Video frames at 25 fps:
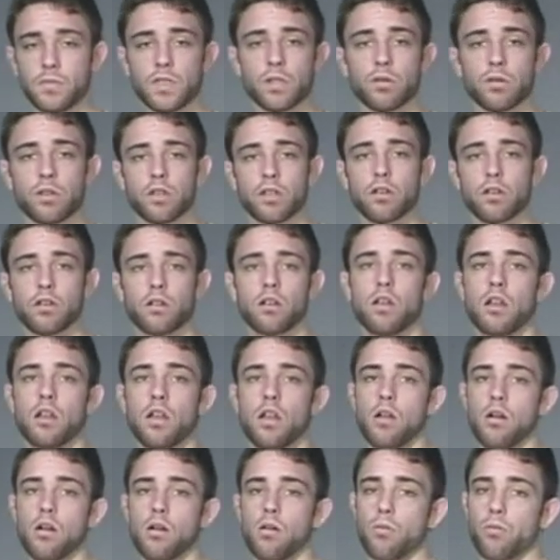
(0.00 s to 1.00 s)
Here,
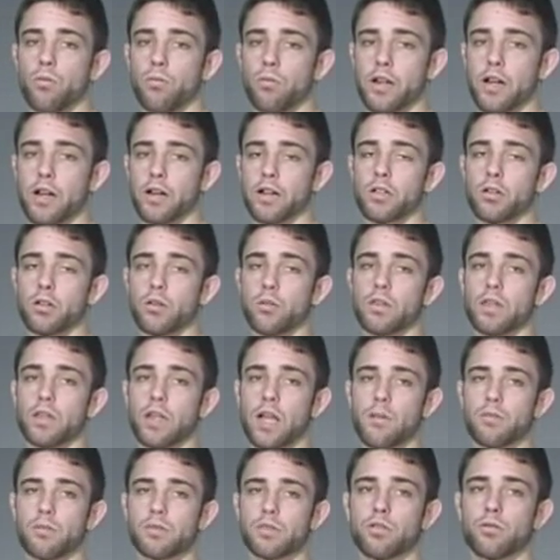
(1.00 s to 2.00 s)
we're now going to go in the
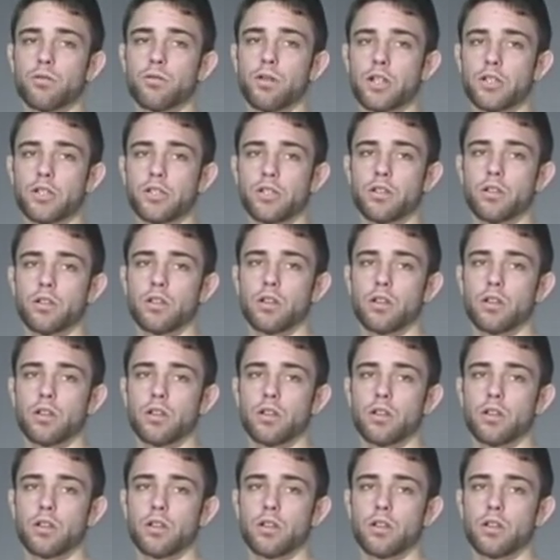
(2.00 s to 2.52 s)
opposite direction.